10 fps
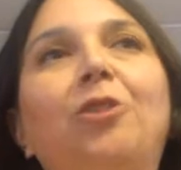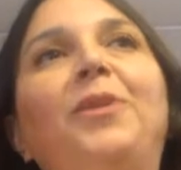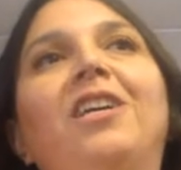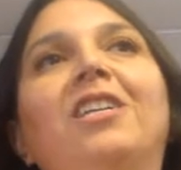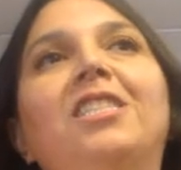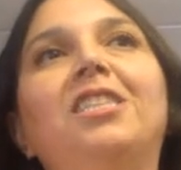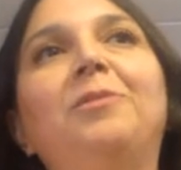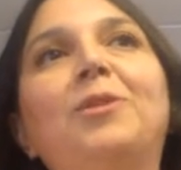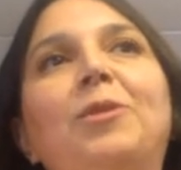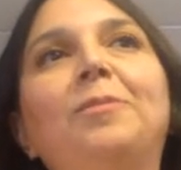go beyond
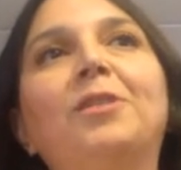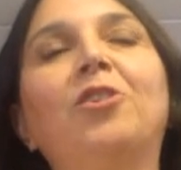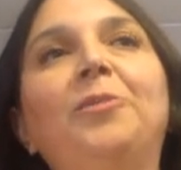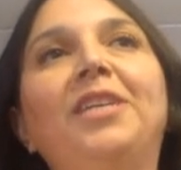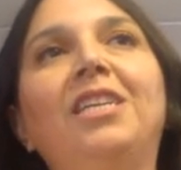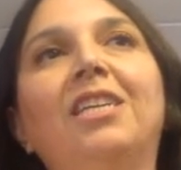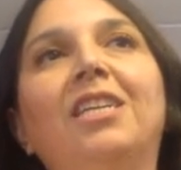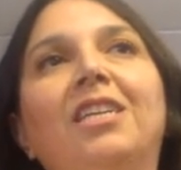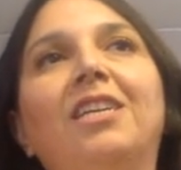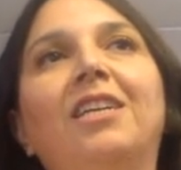James Webb's yeah. orbit? Yeah.
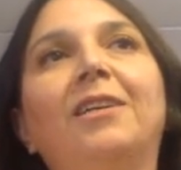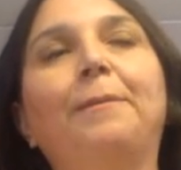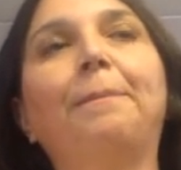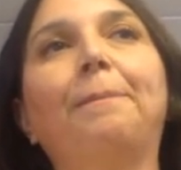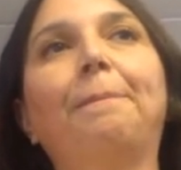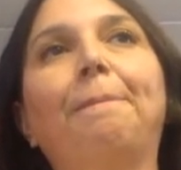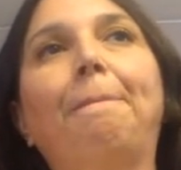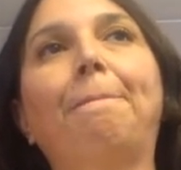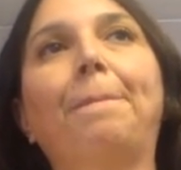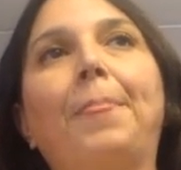Yeah, go beyond
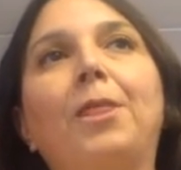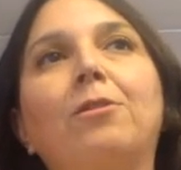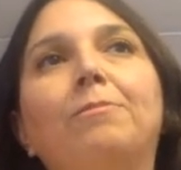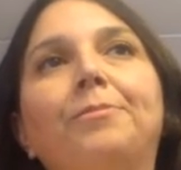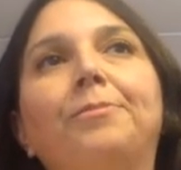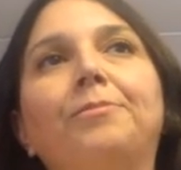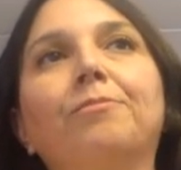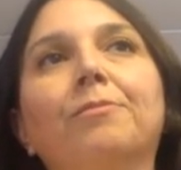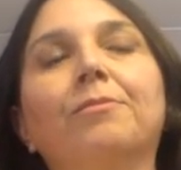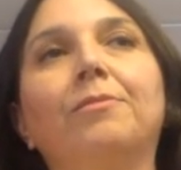our orbit,
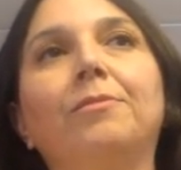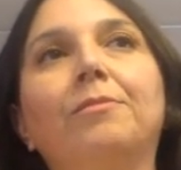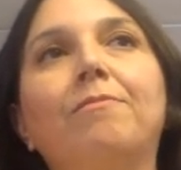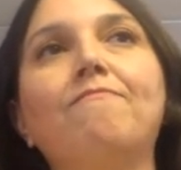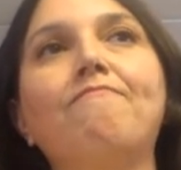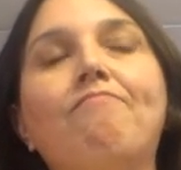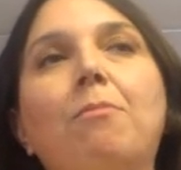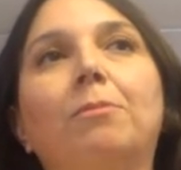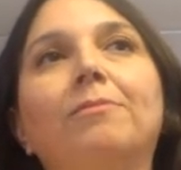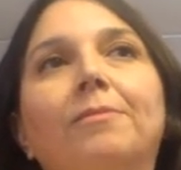orbit some other
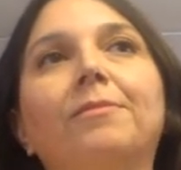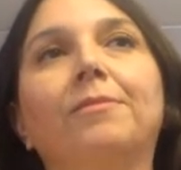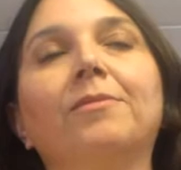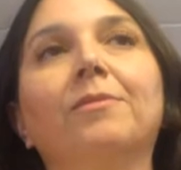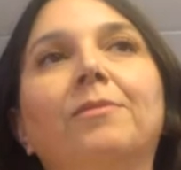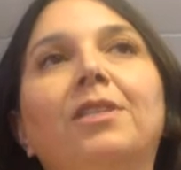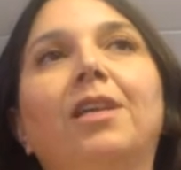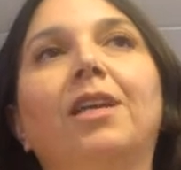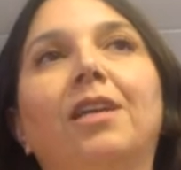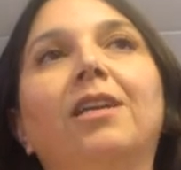planet further
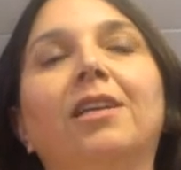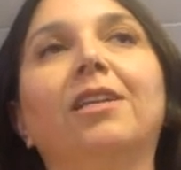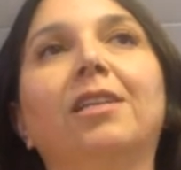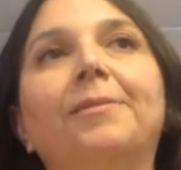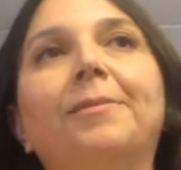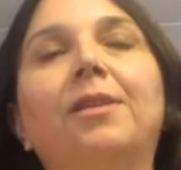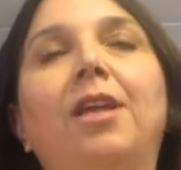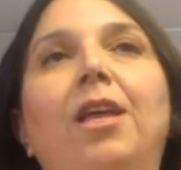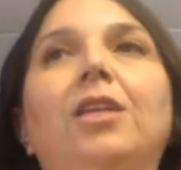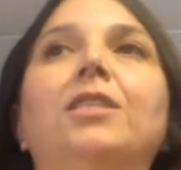into our system.
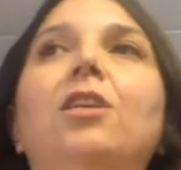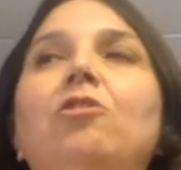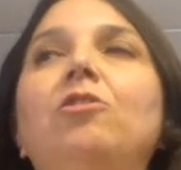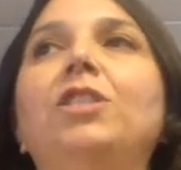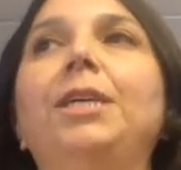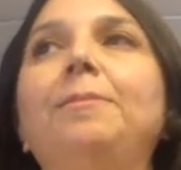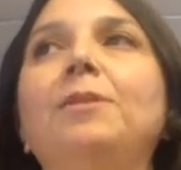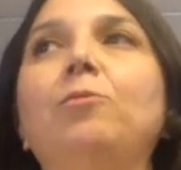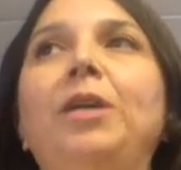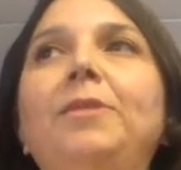So
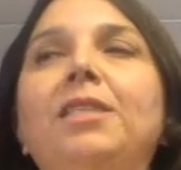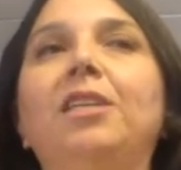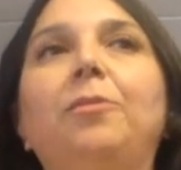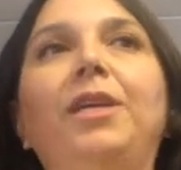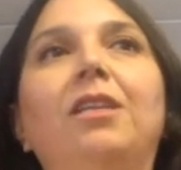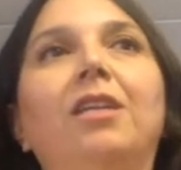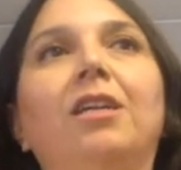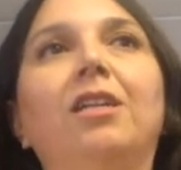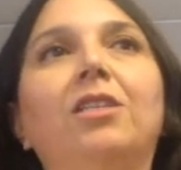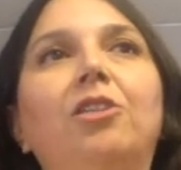James Webb is going to be in the
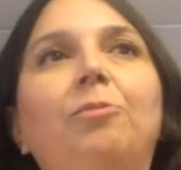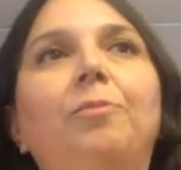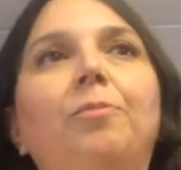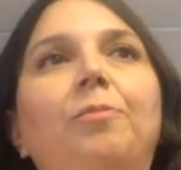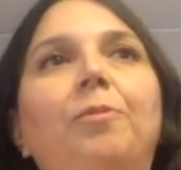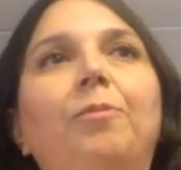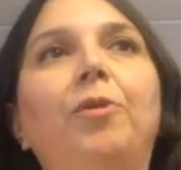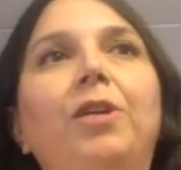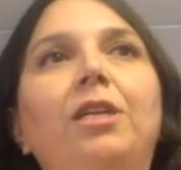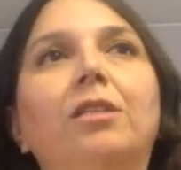L2
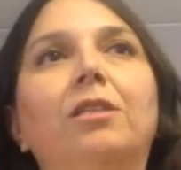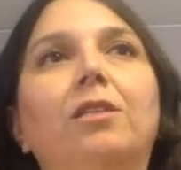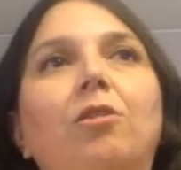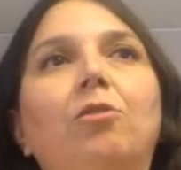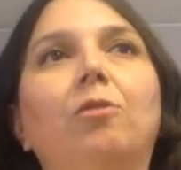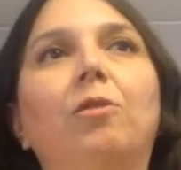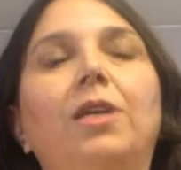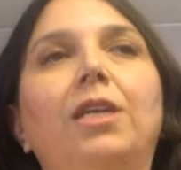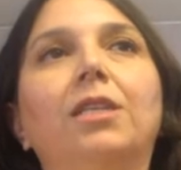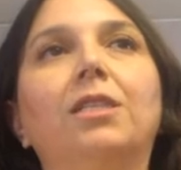point, so
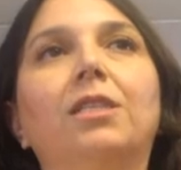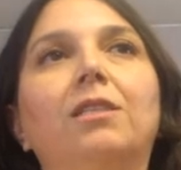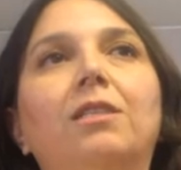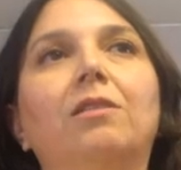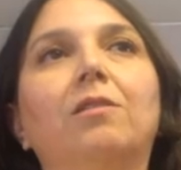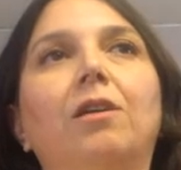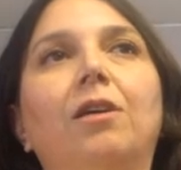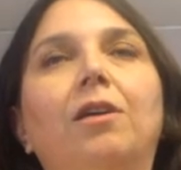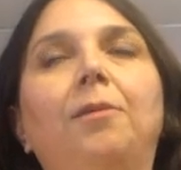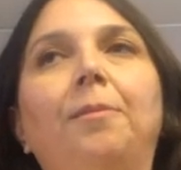it's
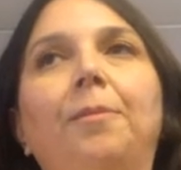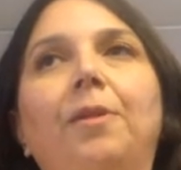um,